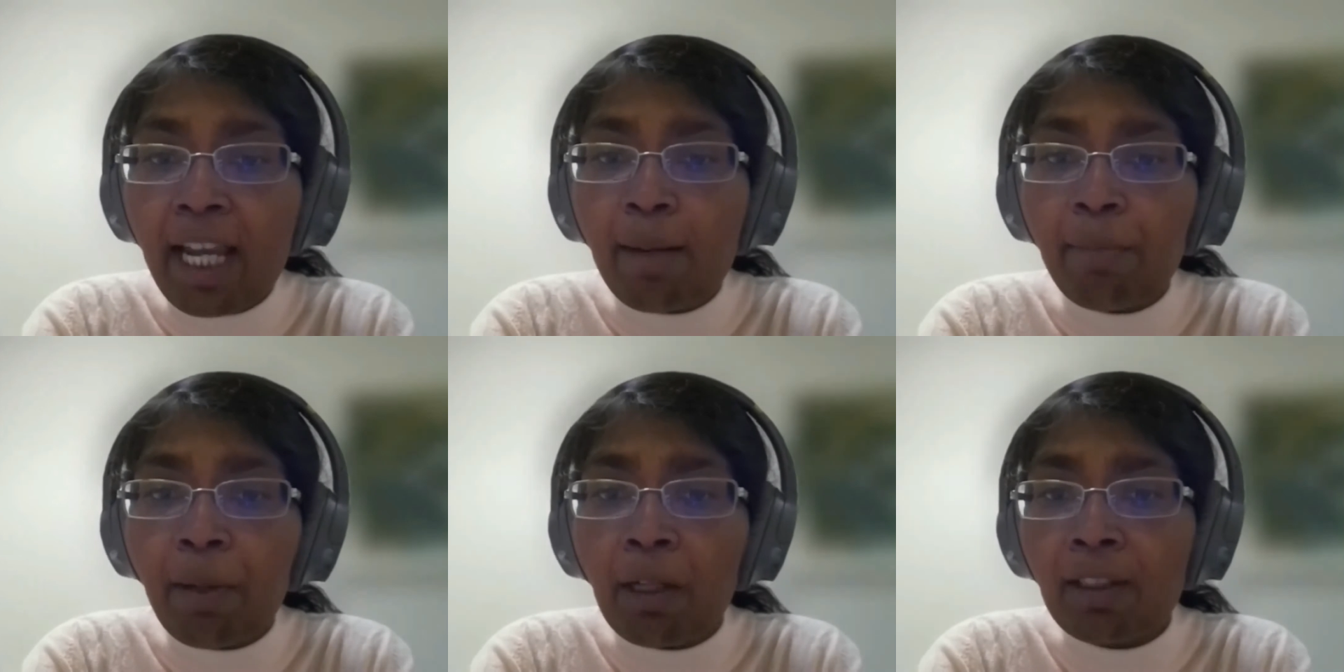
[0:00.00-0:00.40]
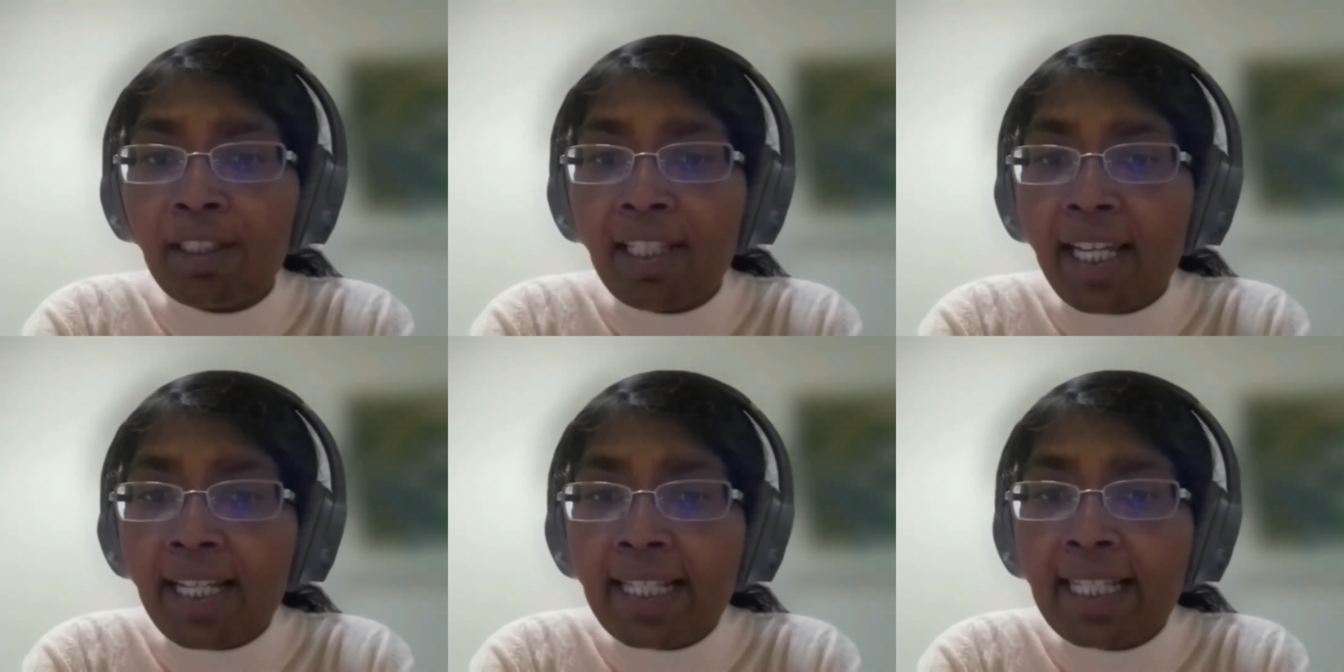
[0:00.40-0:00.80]
in
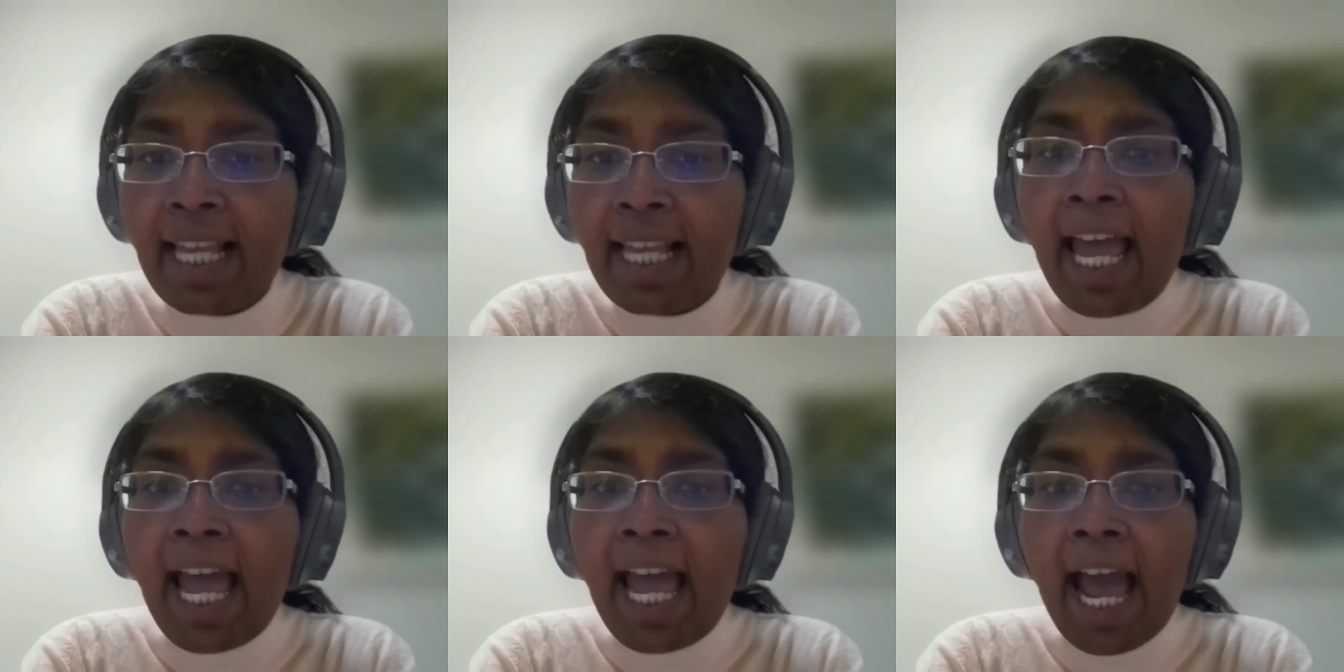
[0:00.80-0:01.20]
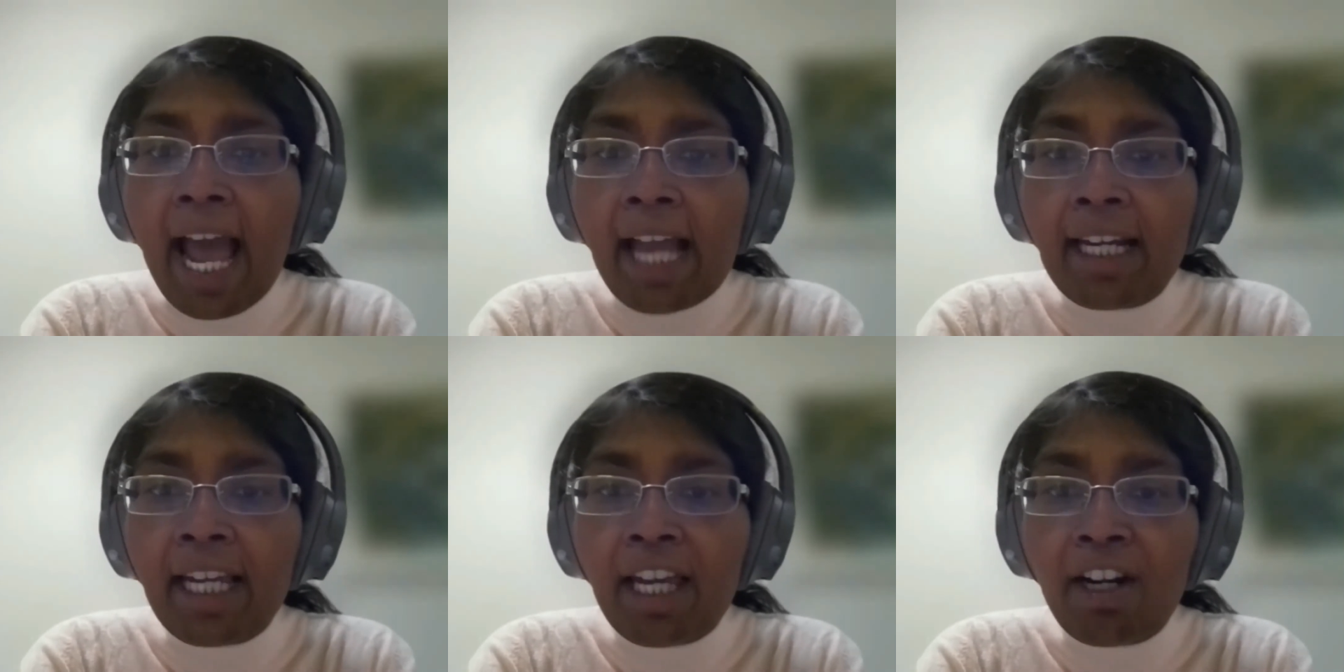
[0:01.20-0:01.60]
politics
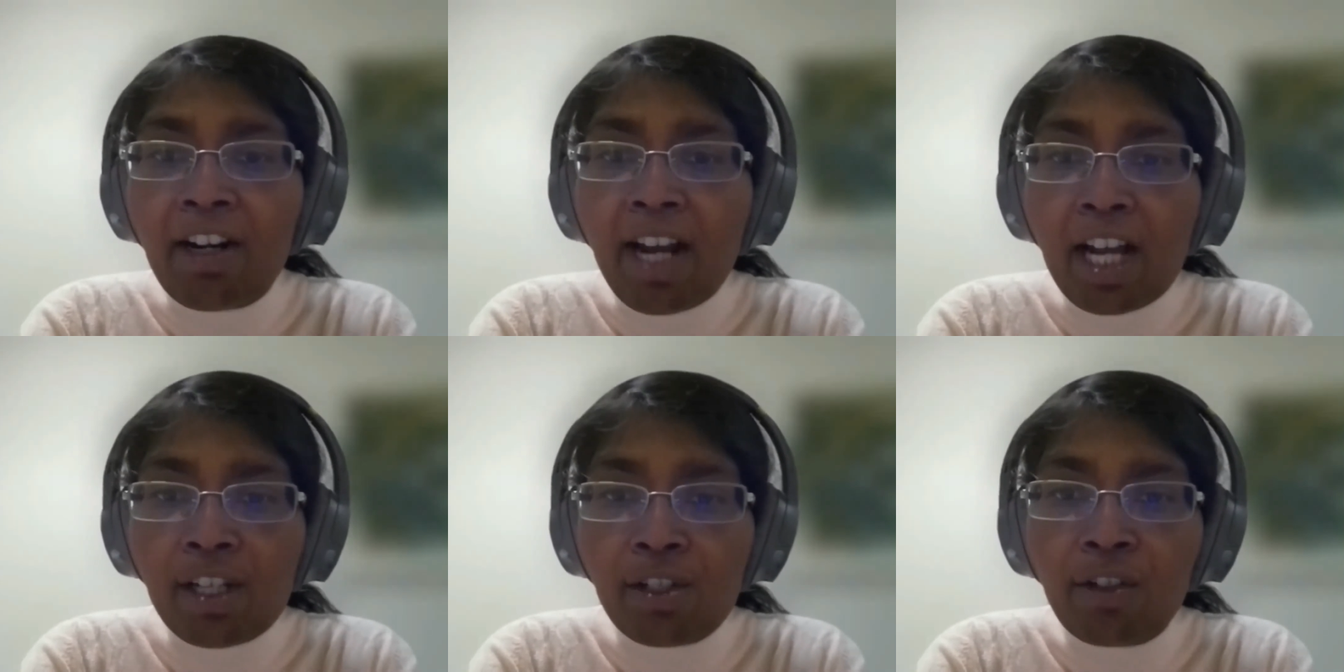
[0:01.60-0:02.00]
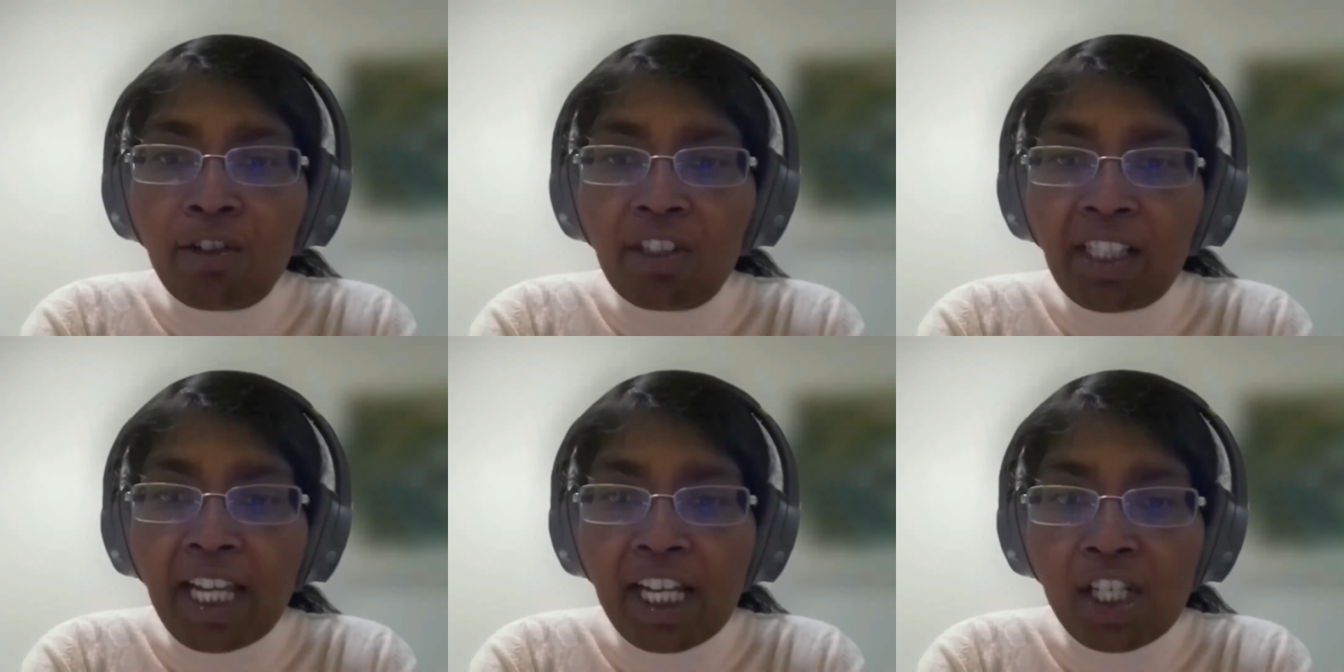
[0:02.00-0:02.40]
and international
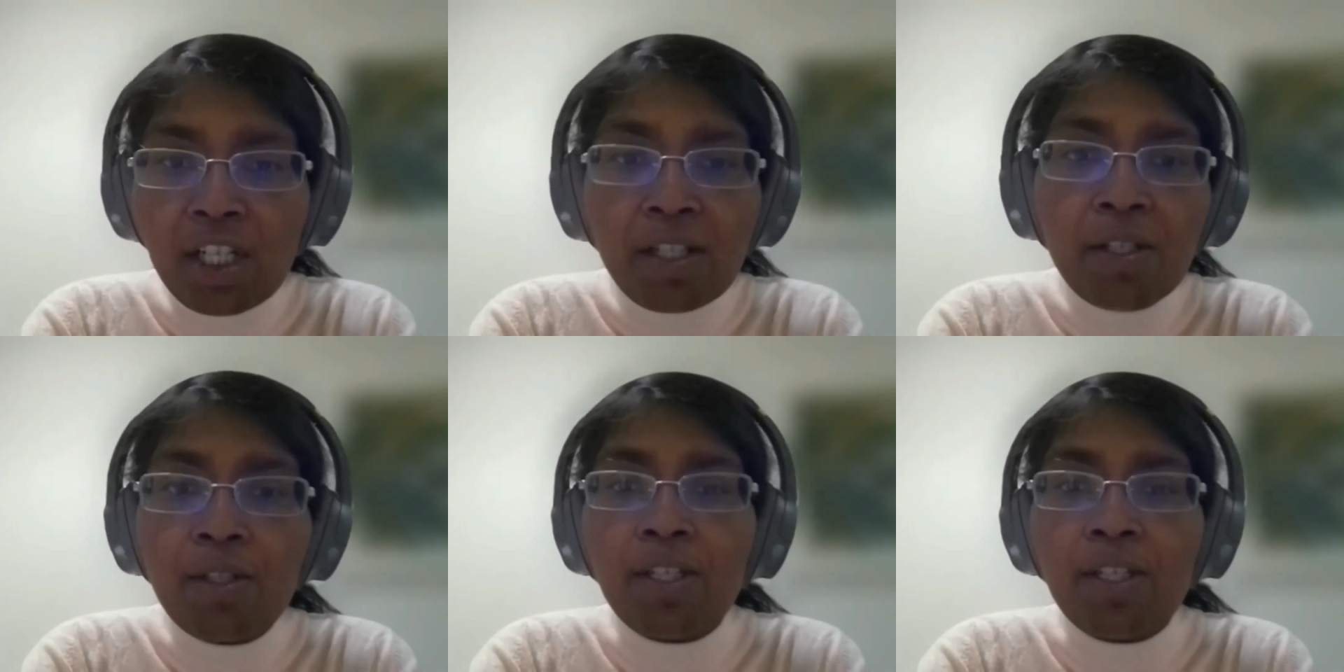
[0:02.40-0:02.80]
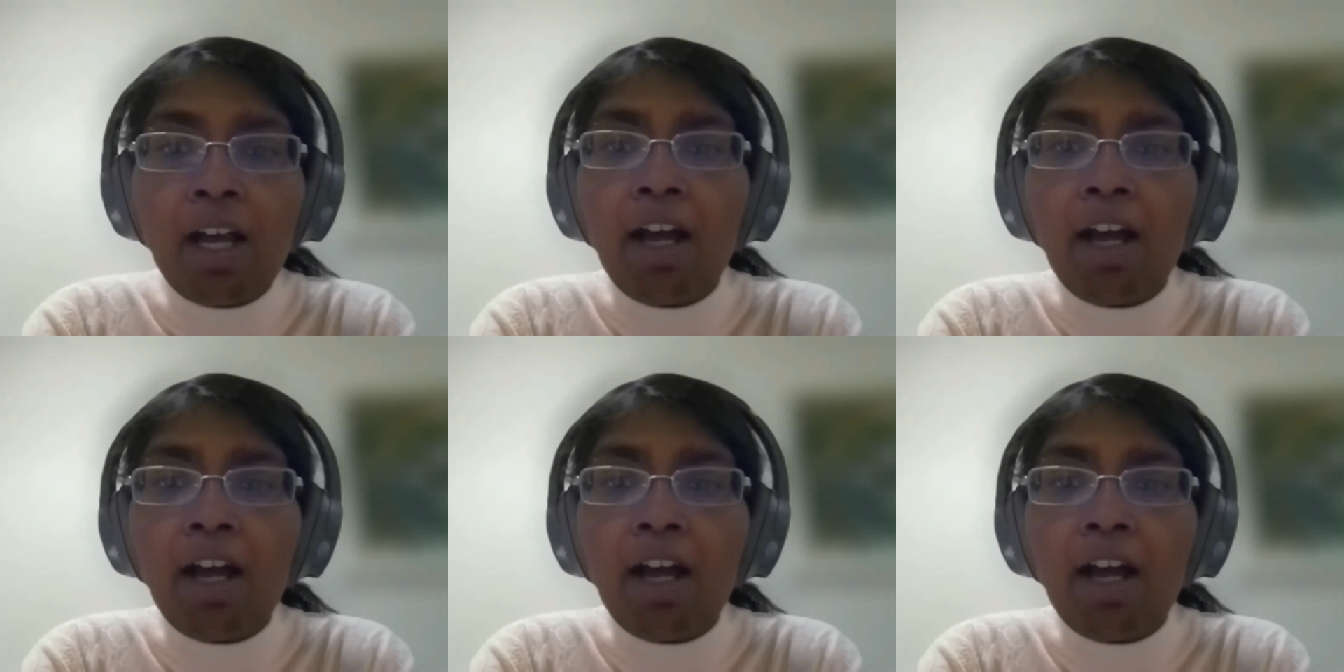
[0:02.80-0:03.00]
relations